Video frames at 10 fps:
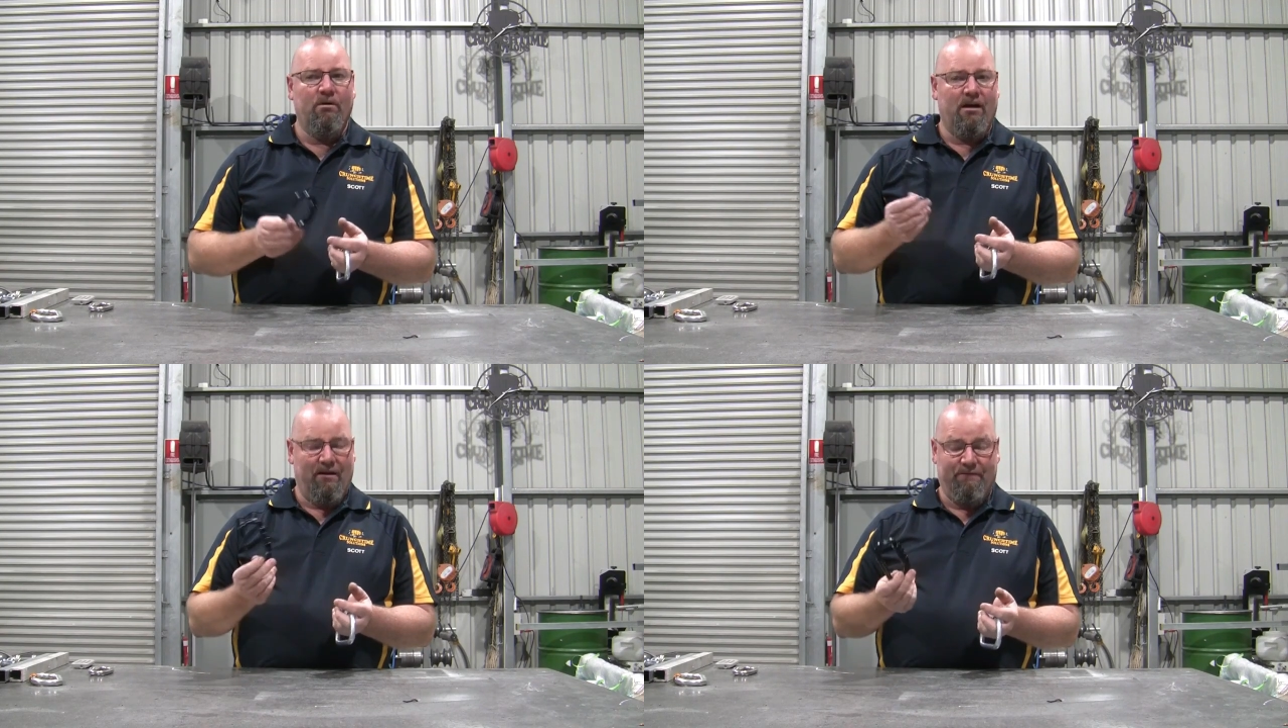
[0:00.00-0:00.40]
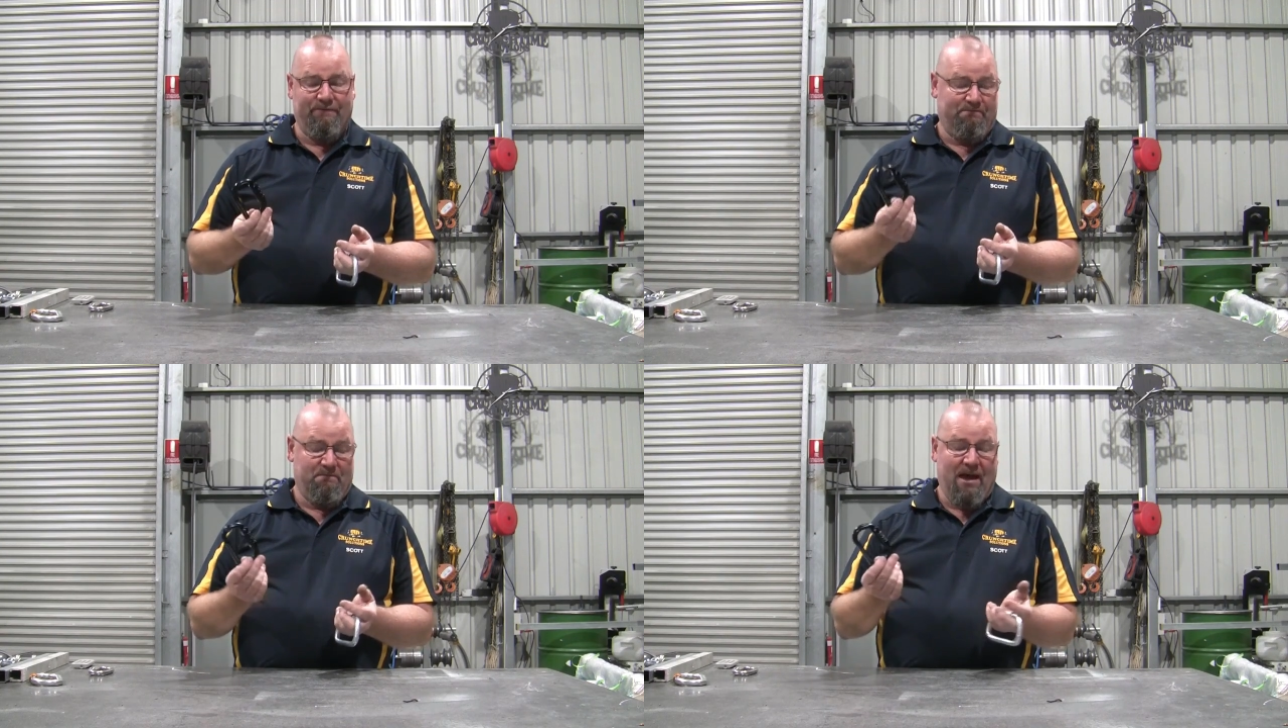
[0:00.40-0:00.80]

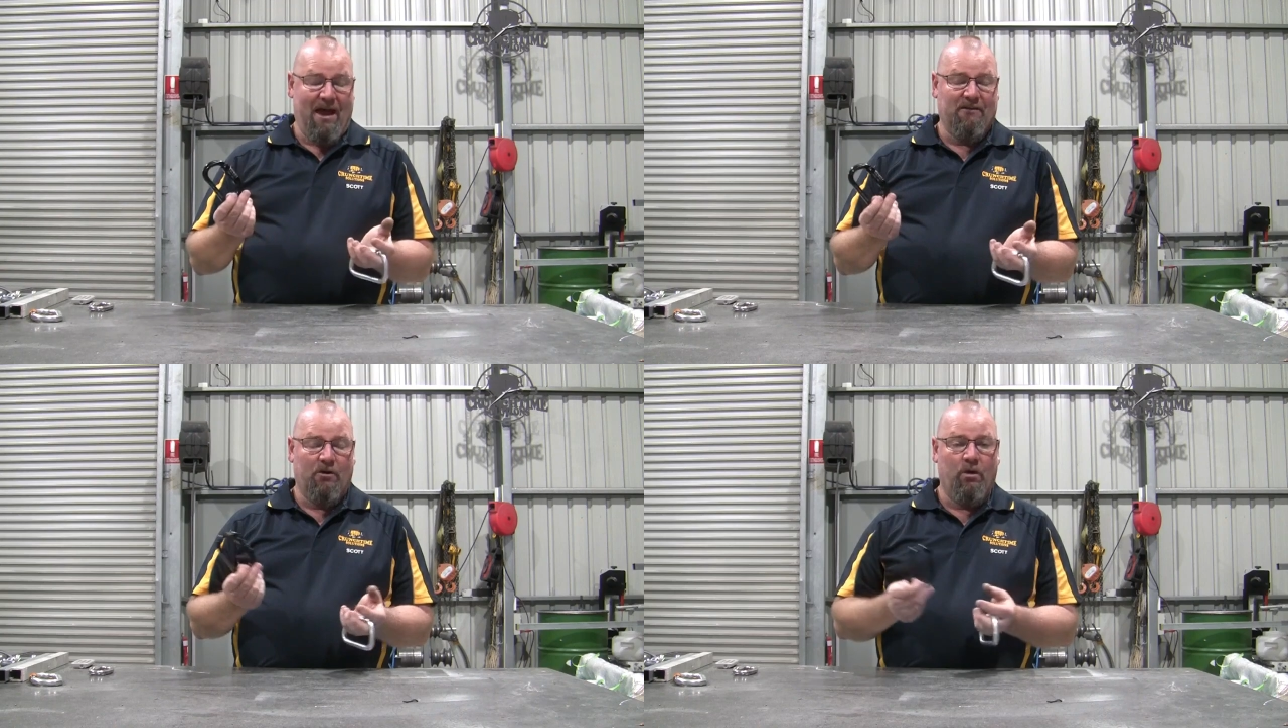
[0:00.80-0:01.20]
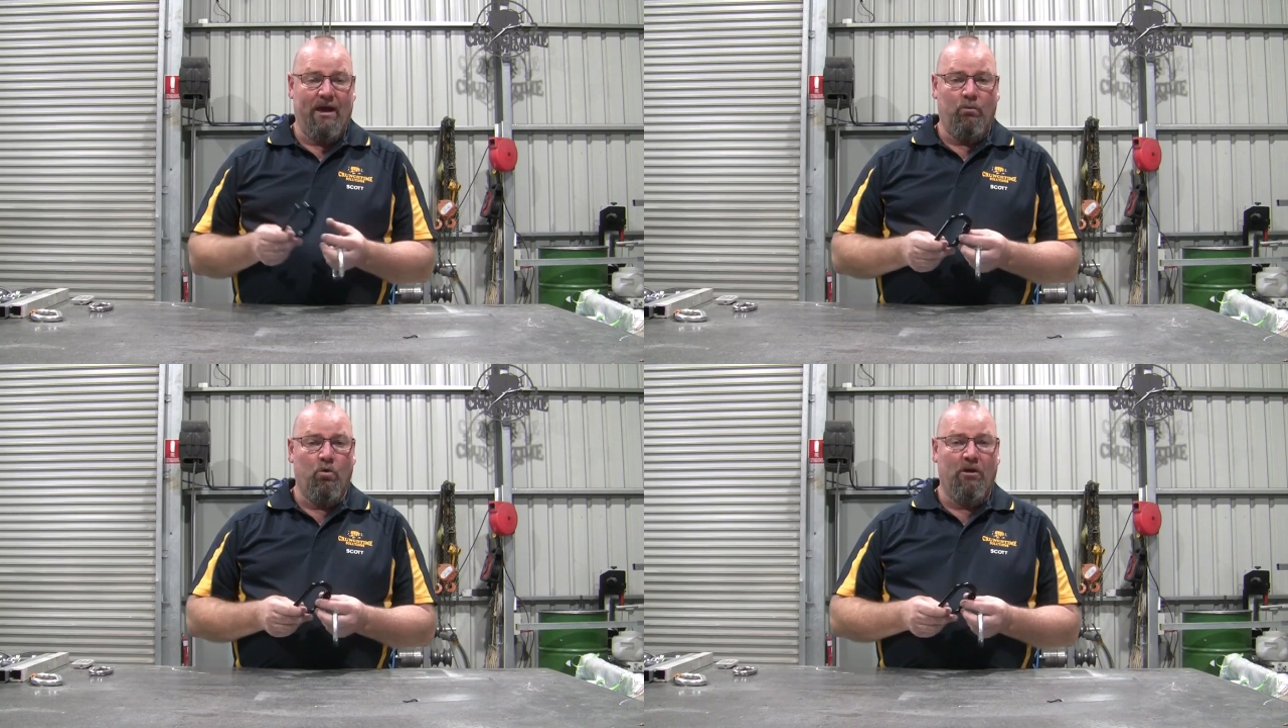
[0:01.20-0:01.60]
of having it
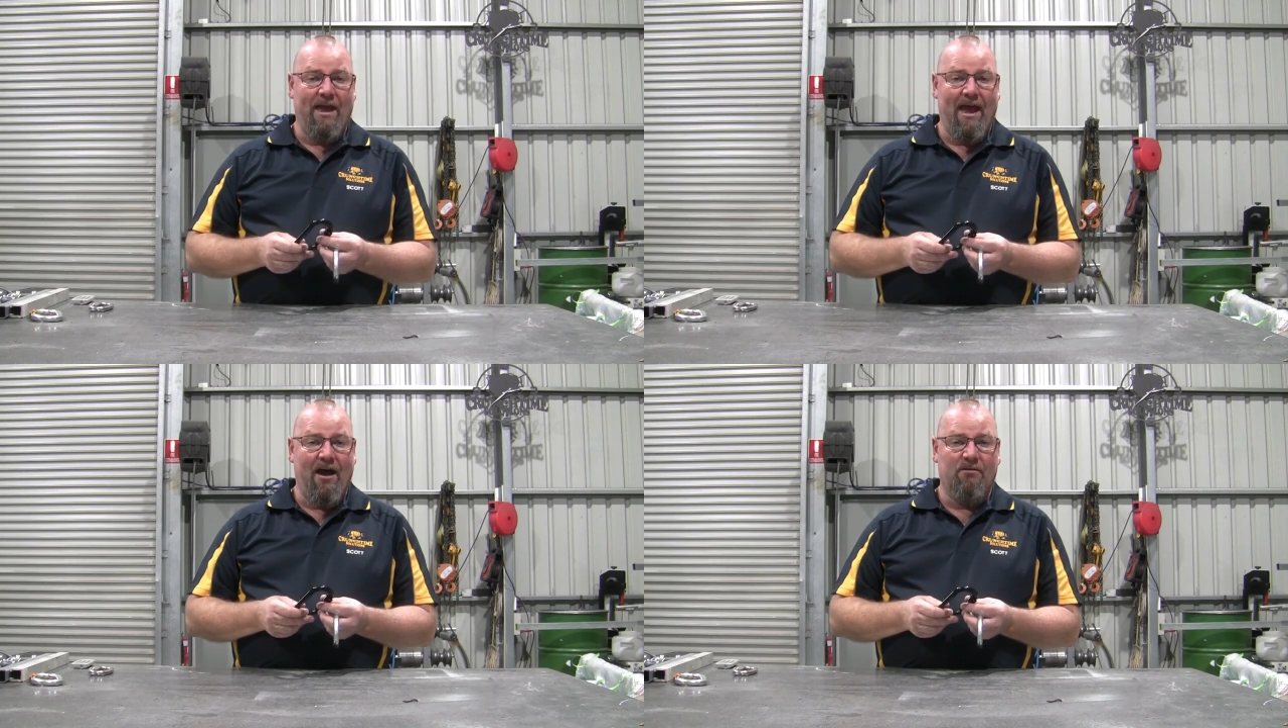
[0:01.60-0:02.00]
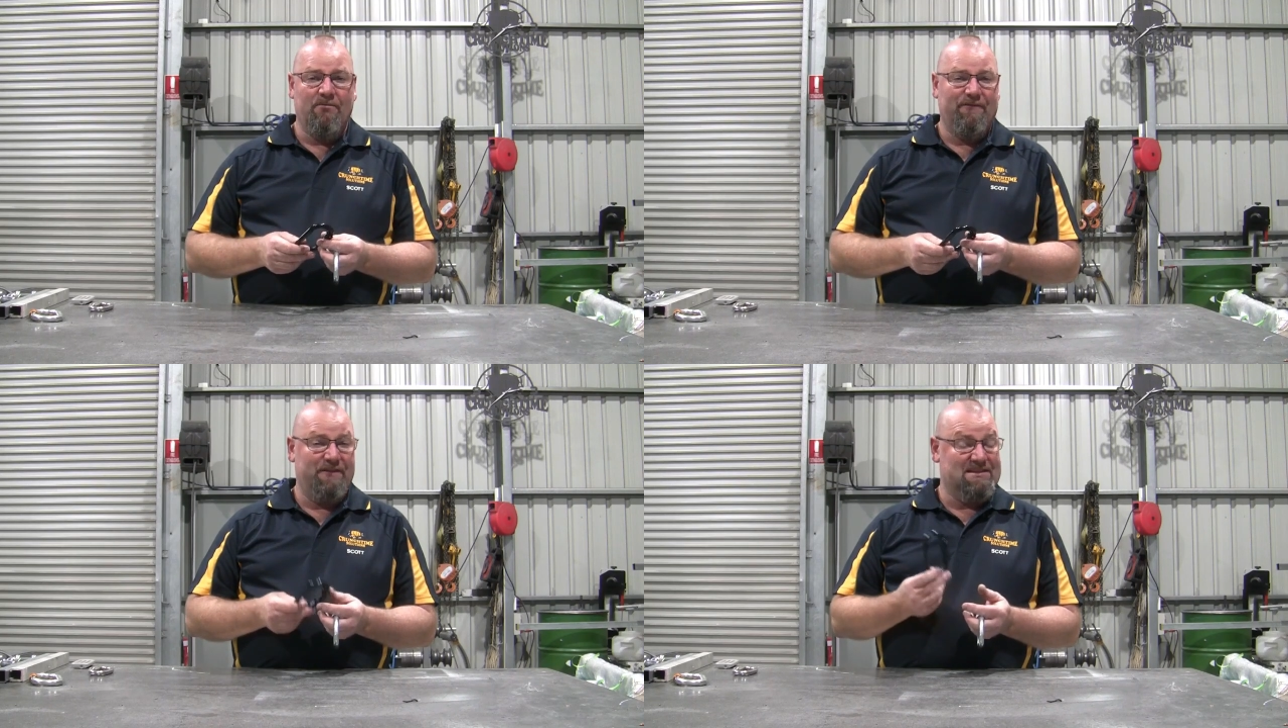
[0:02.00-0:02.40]
worn
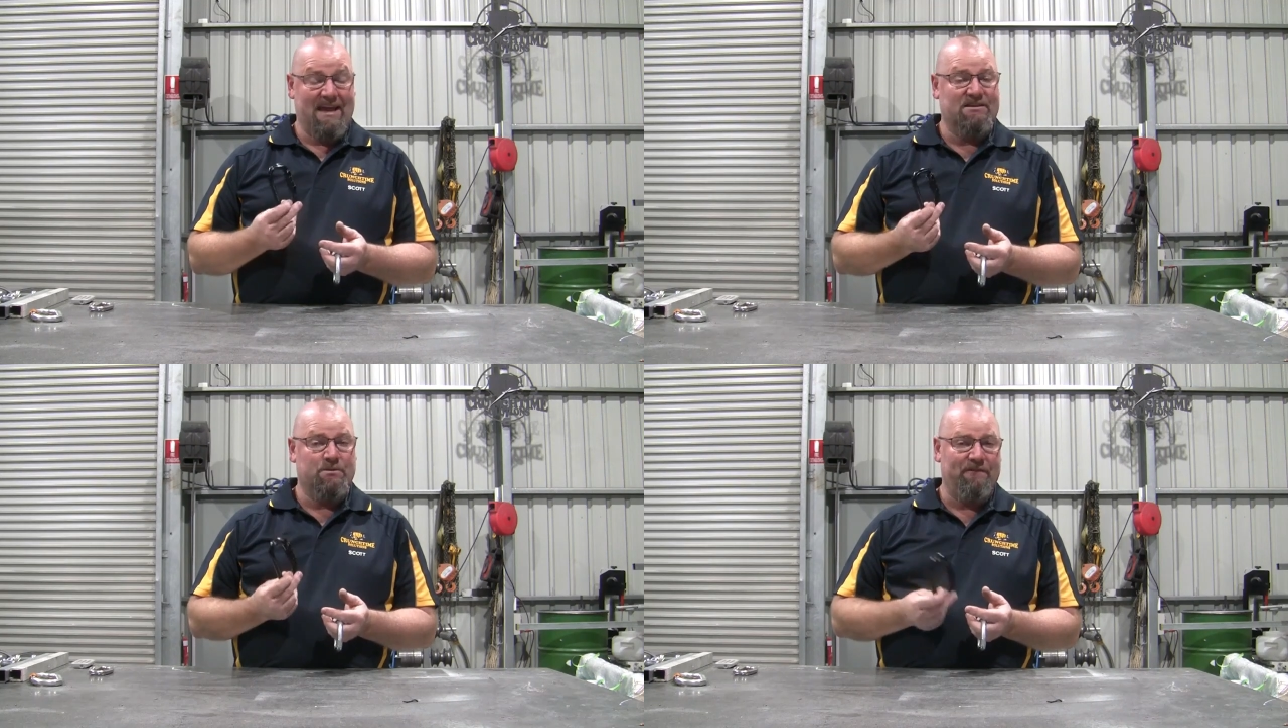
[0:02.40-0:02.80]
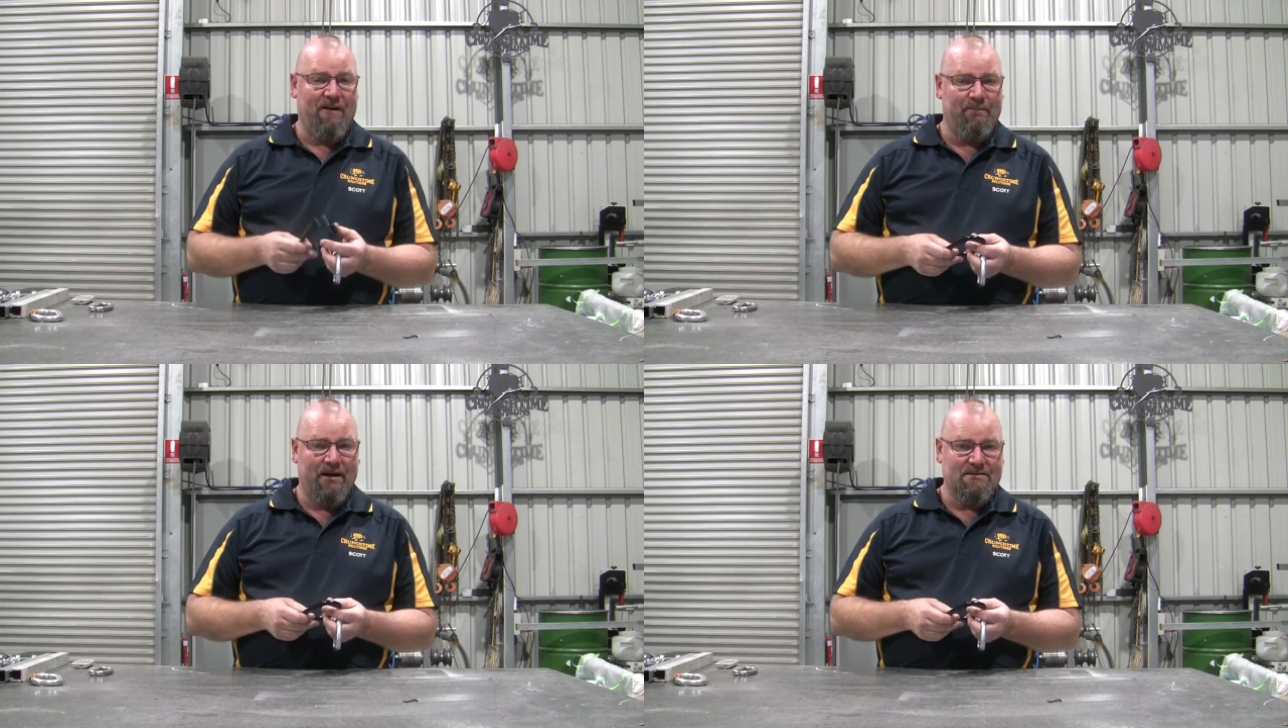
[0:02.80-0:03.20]
out for the sake of
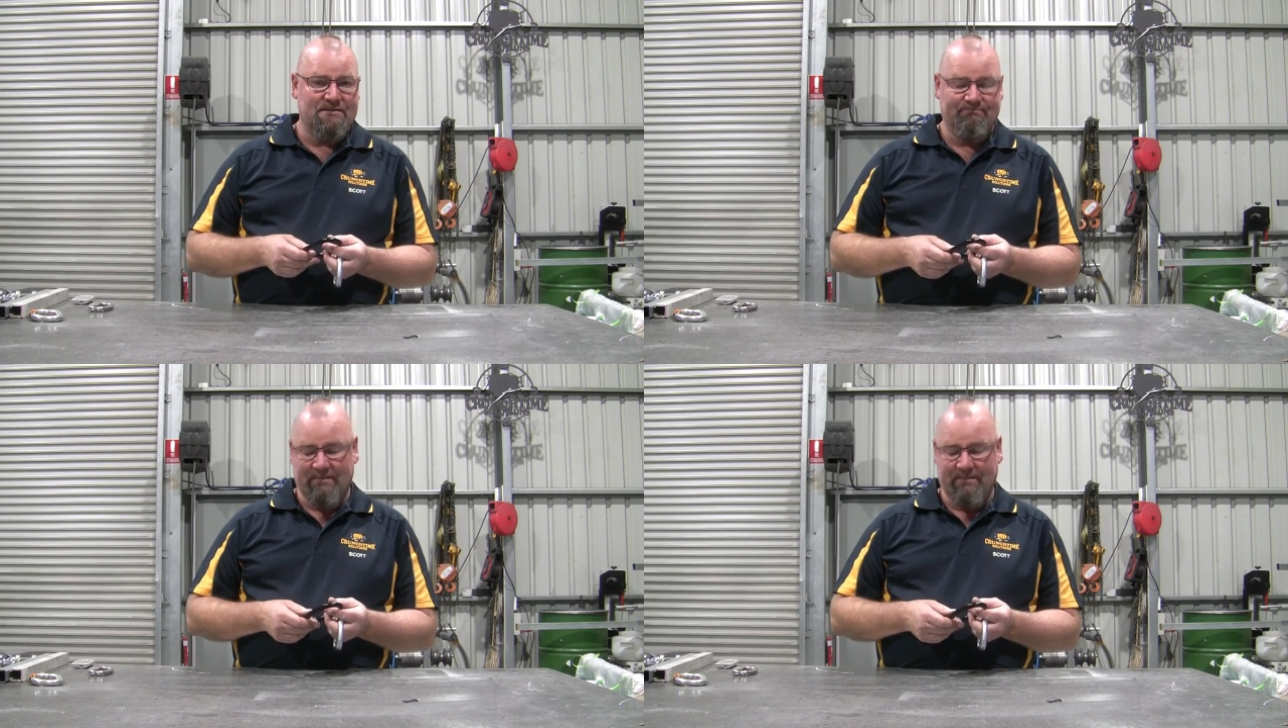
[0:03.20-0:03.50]
25 bucks.